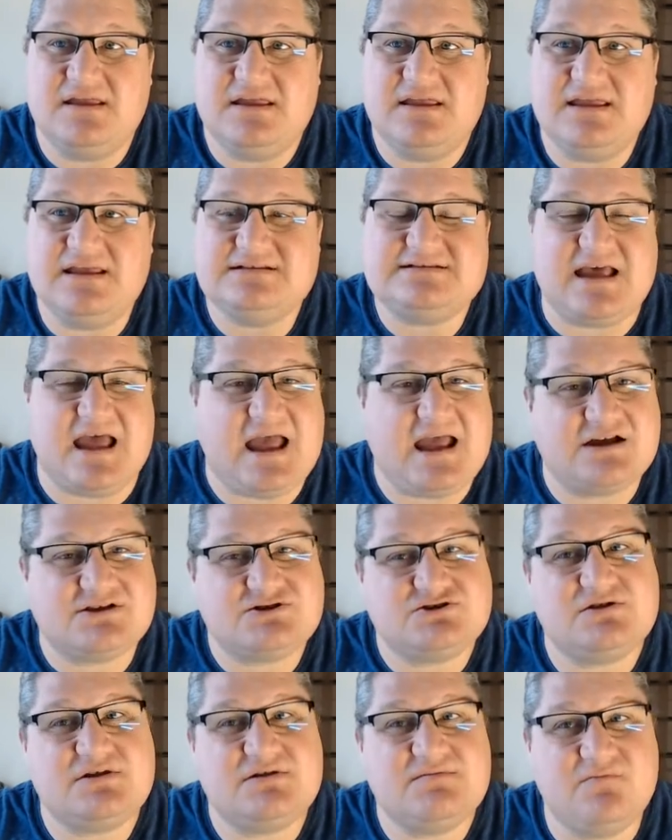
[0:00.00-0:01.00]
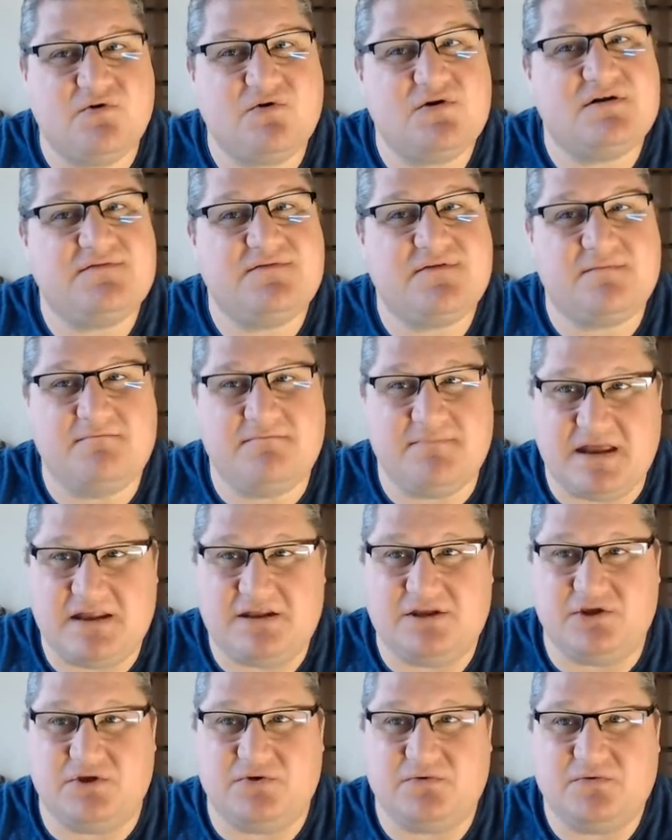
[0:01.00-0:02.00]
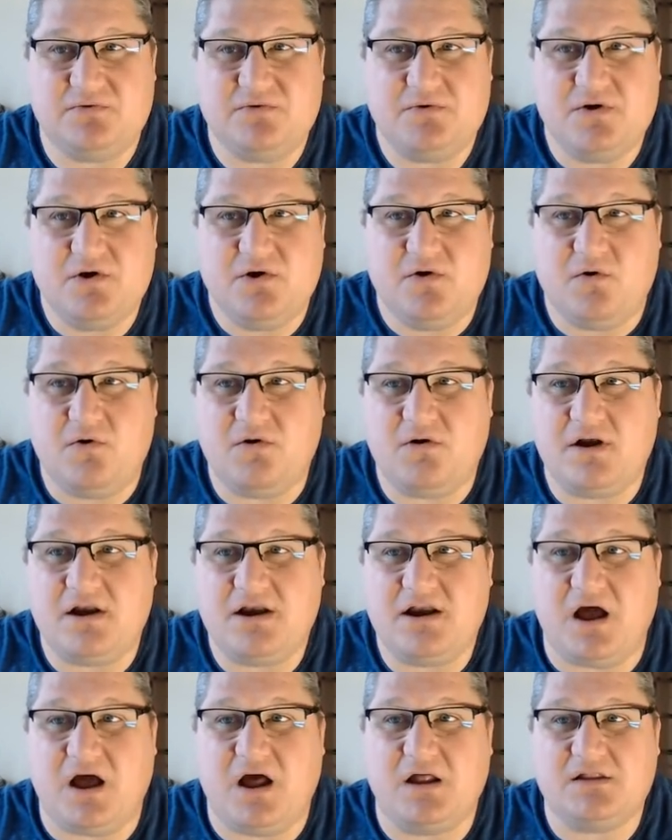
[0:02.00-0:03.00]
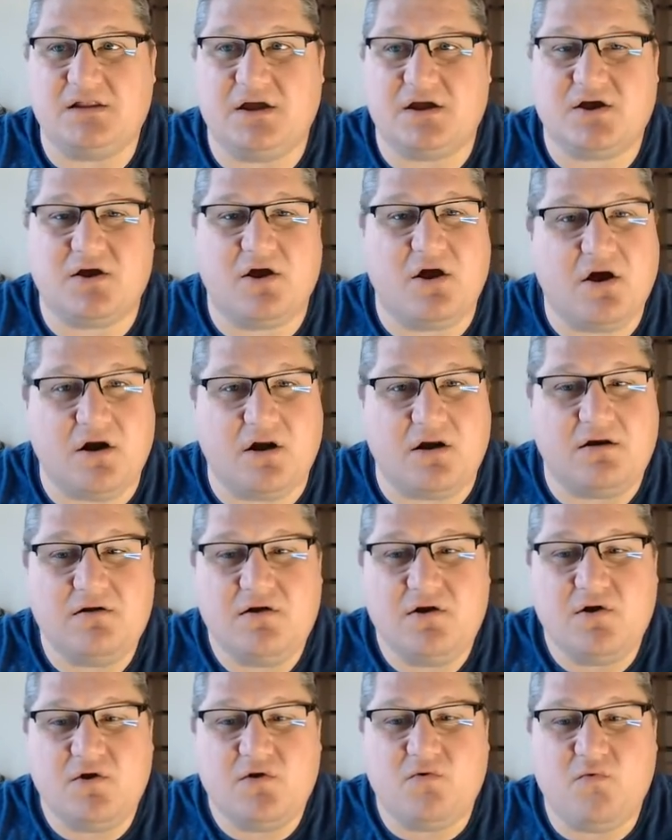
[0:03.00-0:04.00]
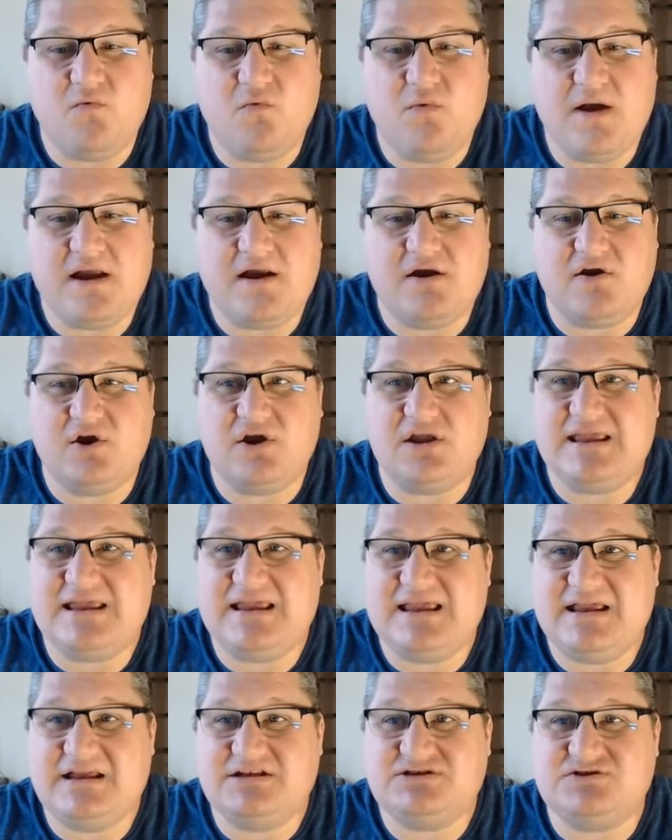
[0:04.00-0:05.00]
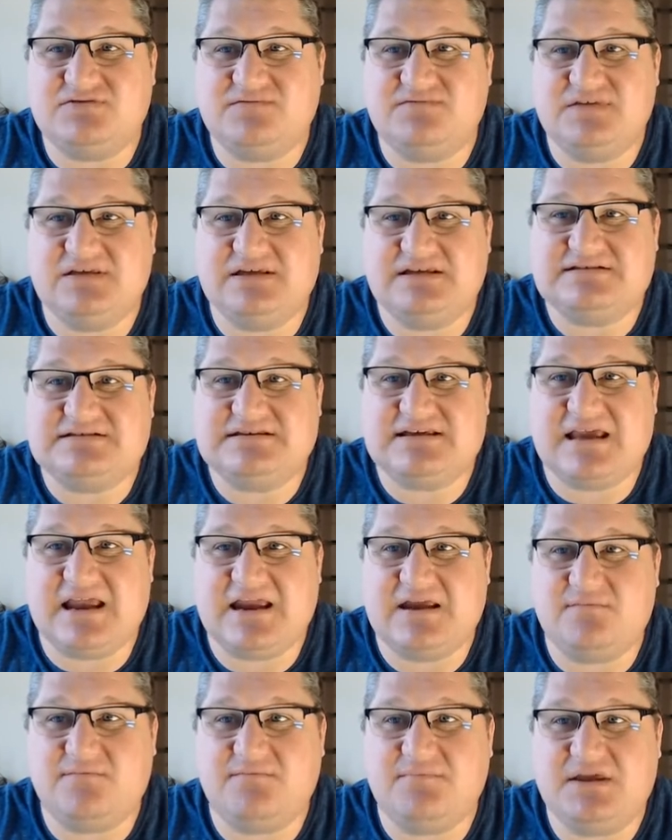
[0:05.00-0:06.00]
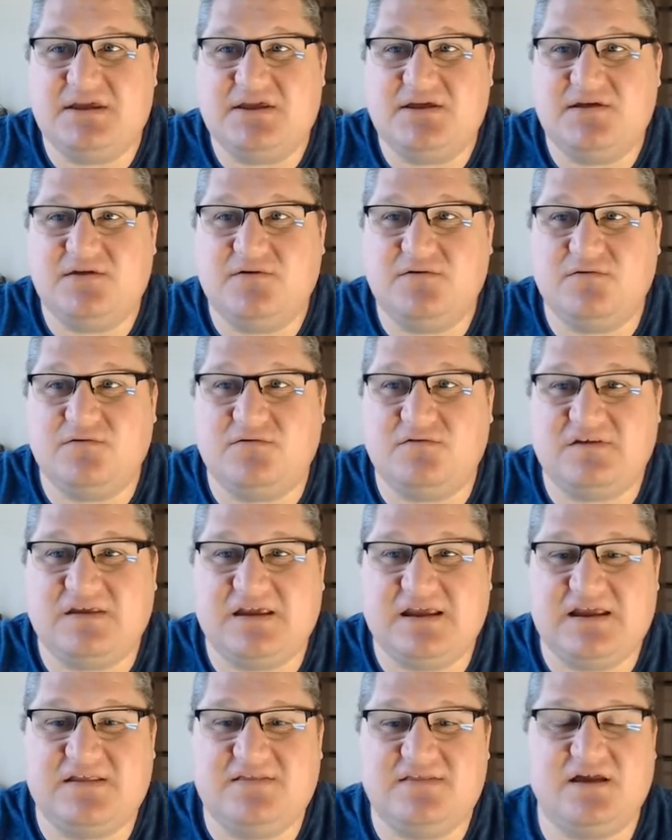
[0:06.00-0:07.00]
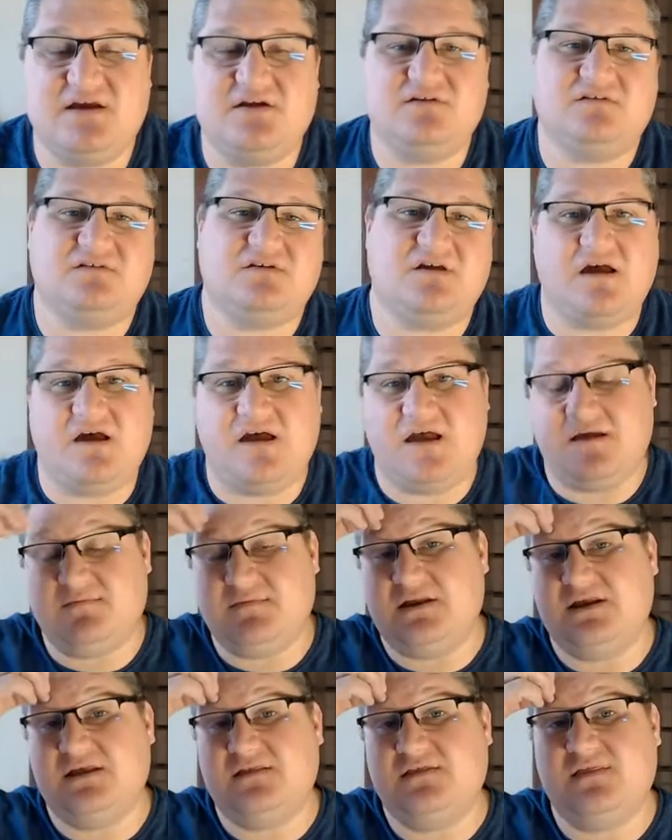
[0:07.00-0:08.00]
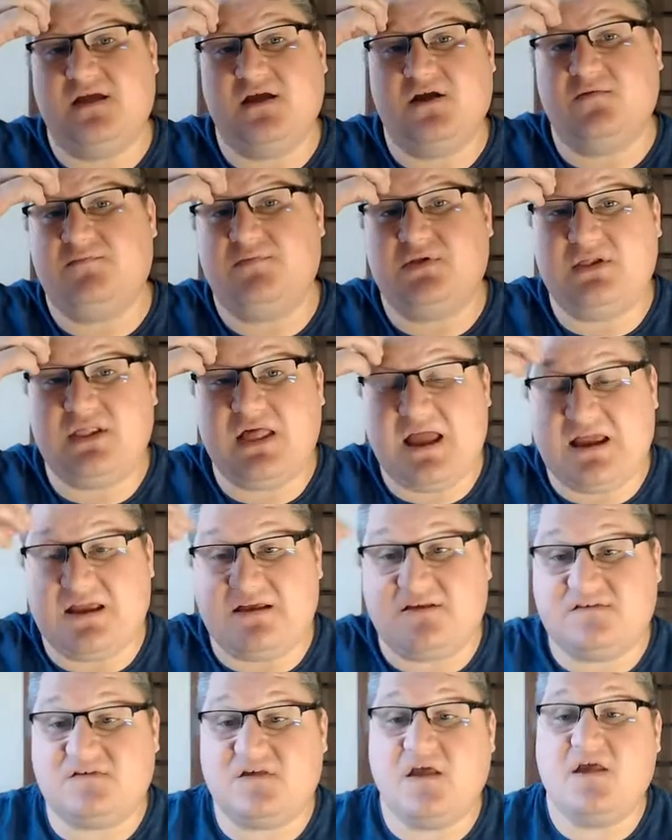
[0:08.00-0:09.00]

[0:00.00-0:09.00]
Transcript: It's actually more of a menu or an a la carte, where each of these can be used in their time and in their place,